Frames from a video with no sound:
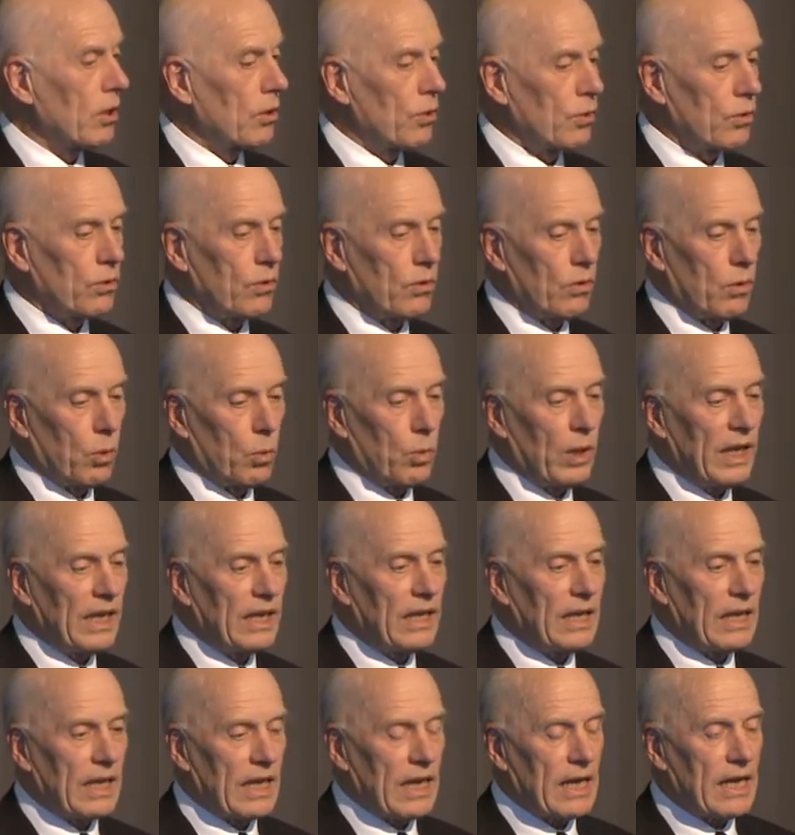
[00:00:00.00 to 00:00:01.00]
to
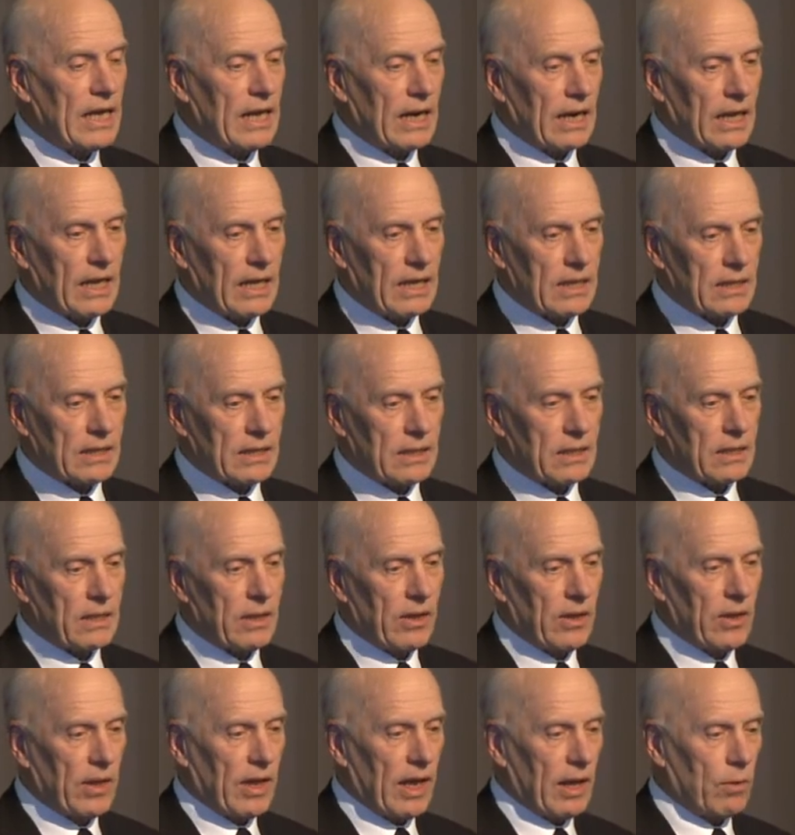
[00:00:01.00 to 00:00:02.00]
windy
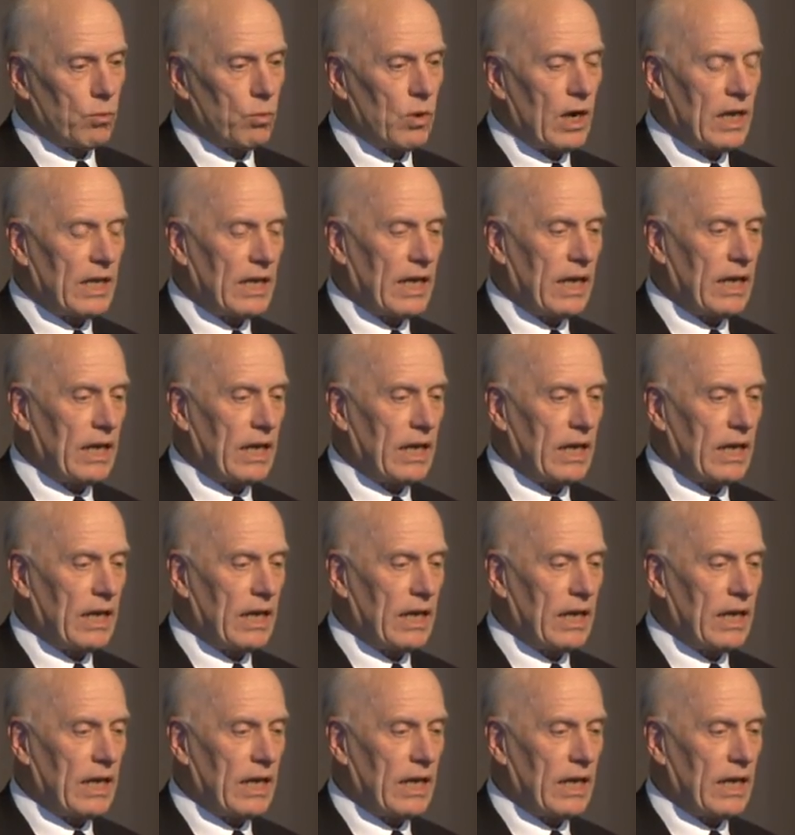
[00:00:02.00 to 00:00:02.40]
areas, and one